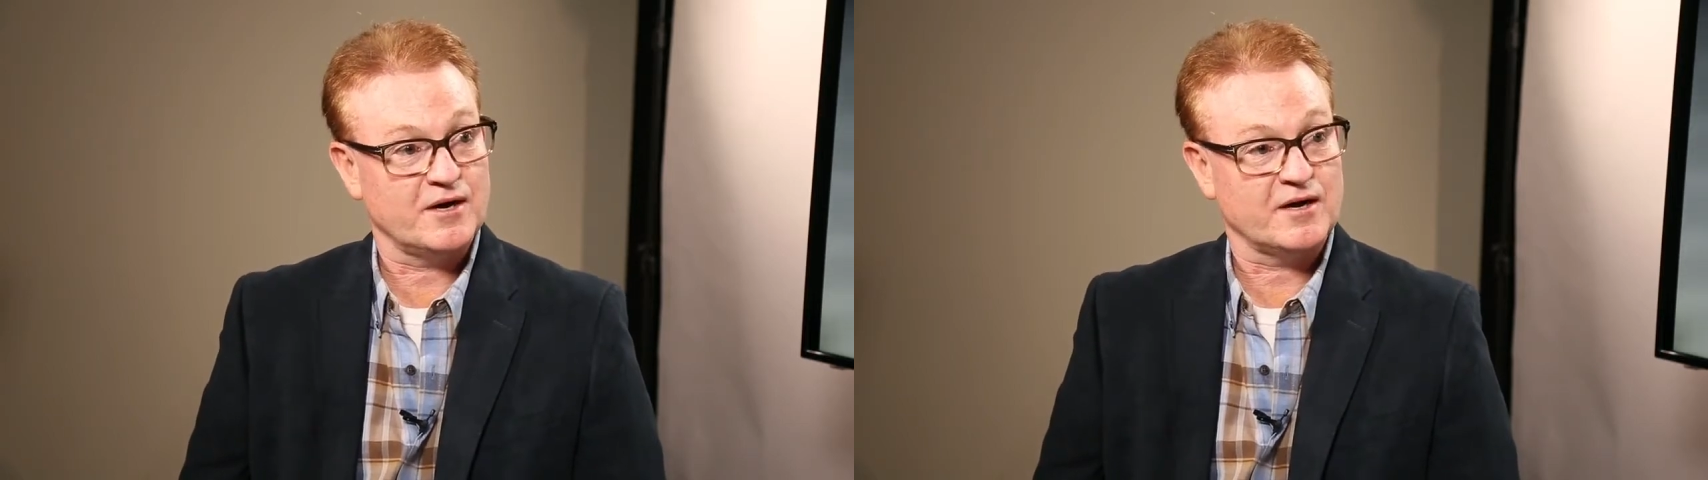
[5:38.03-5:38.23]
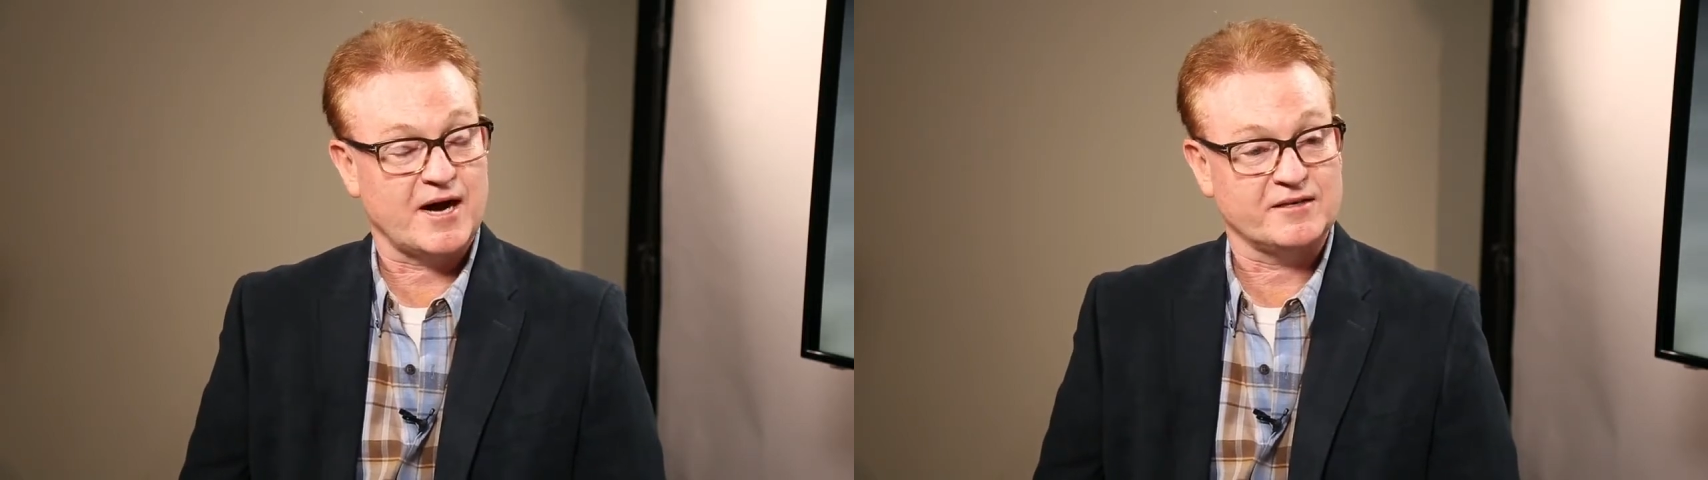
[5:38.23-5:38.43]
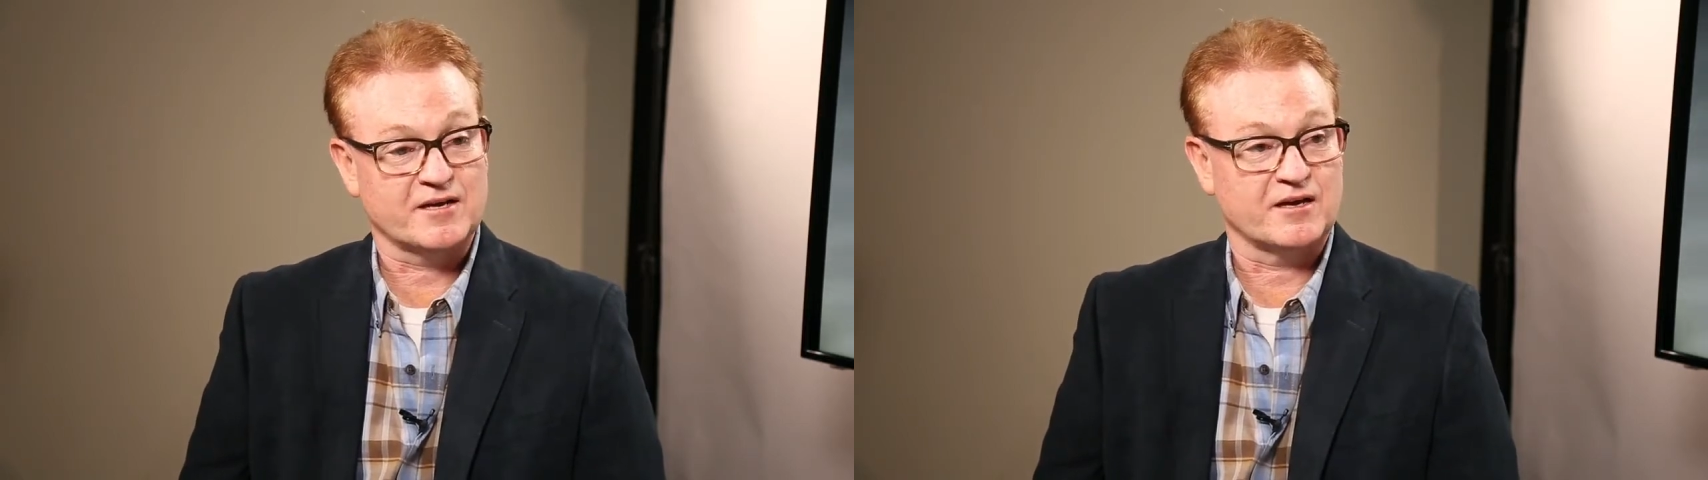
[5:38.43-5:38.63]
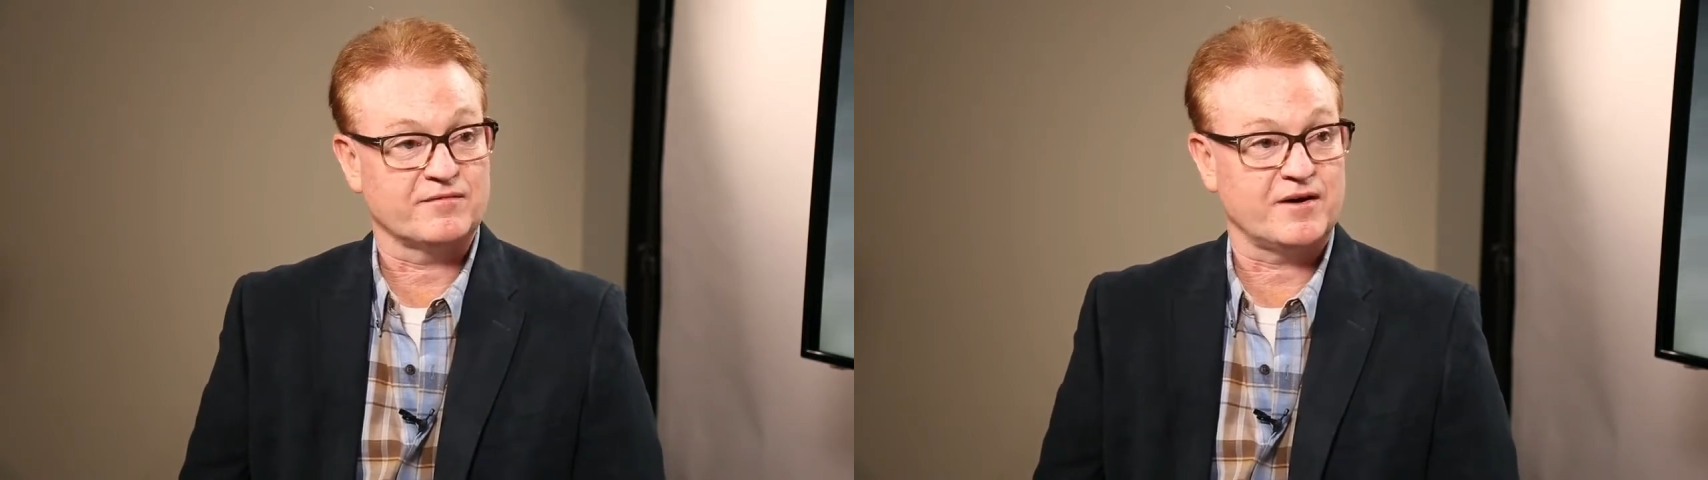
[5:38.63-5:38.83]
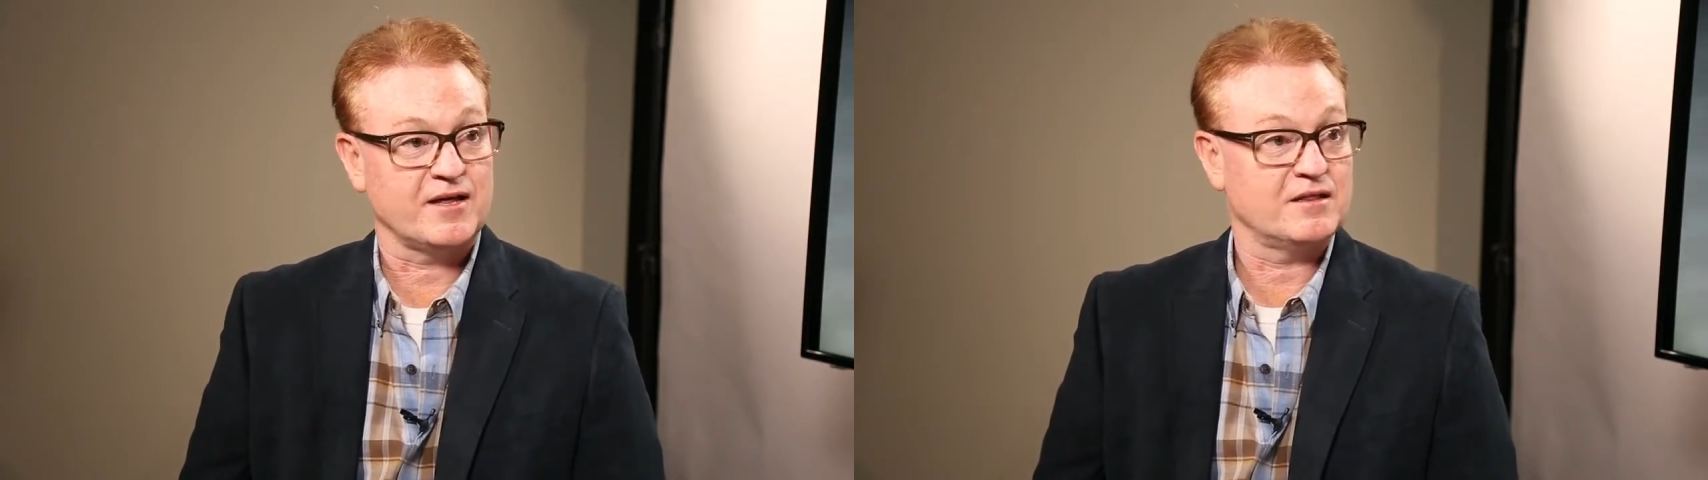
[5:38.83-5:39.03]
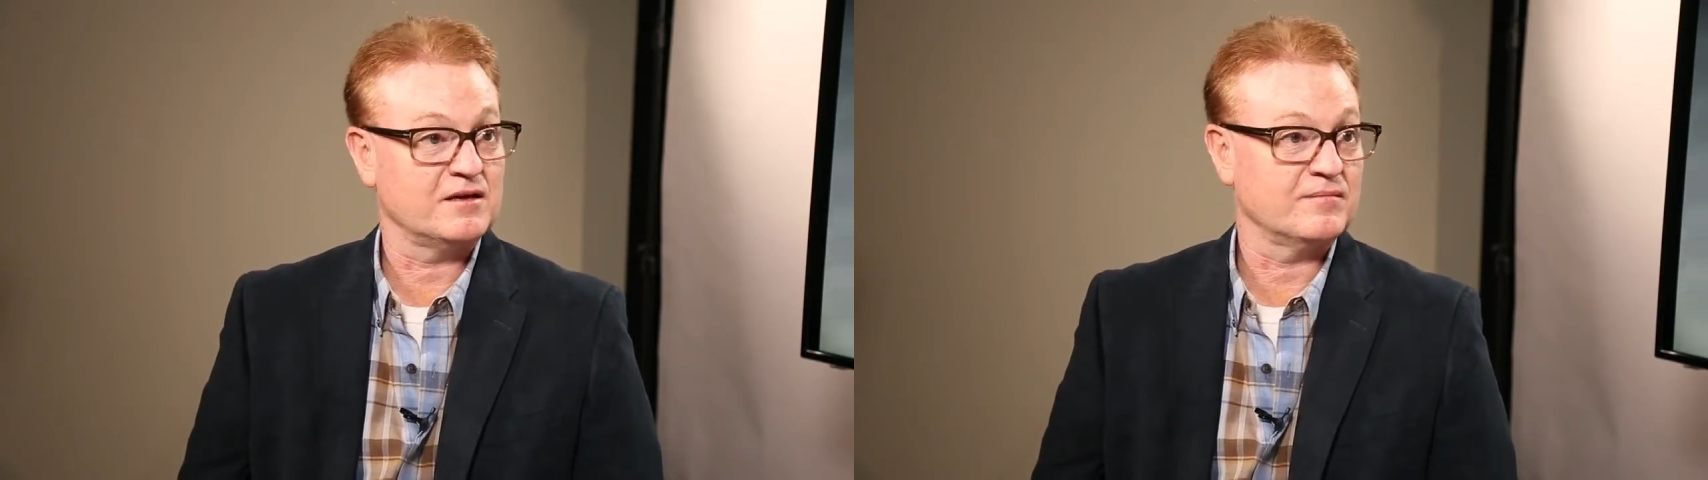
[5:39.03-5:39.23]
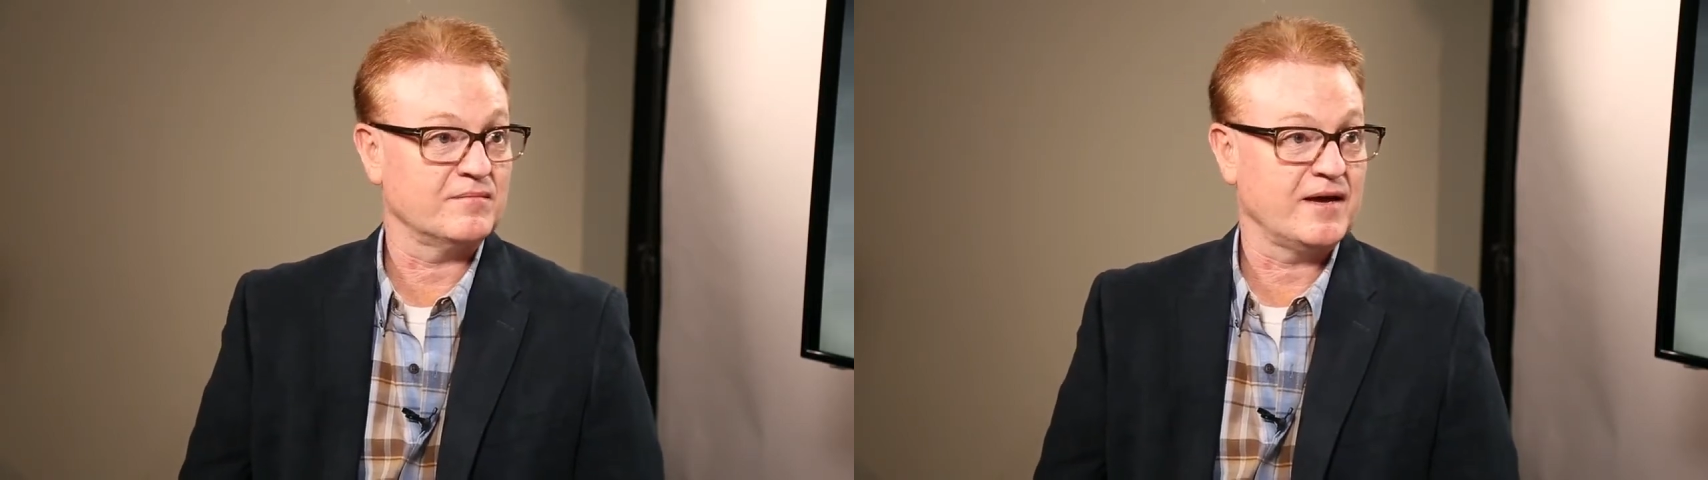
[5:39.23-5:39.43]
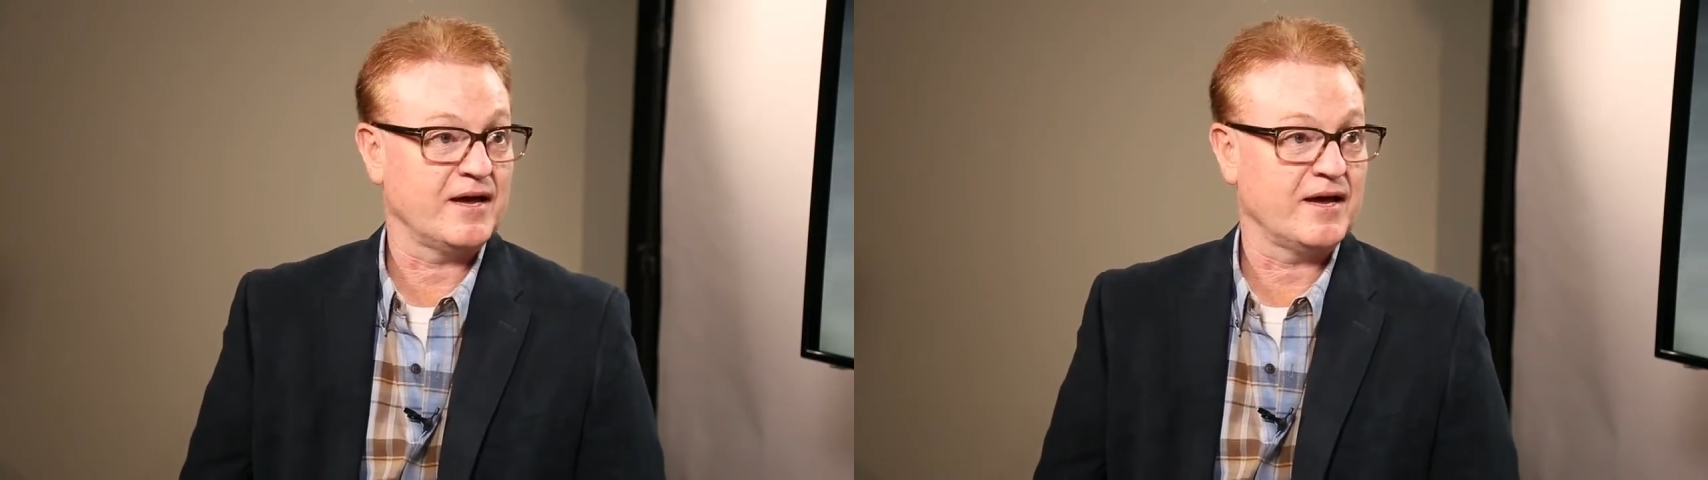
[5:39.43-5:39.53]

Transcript: identify them,